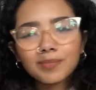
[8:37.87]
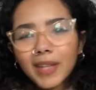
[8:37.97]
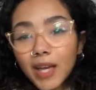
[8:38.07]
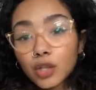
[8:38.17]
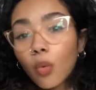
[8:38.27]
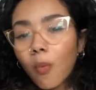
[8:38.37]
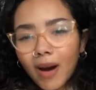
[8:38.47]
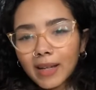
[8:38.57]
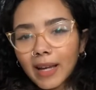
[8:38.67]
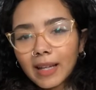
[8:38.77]
It's a
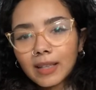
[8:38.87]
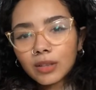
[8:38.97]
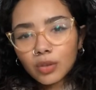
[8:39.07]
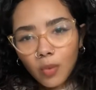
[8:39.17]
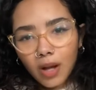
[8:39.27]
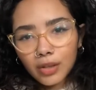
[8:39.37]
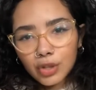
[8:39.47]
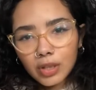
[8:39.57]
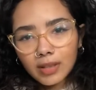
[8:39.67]
YA duology.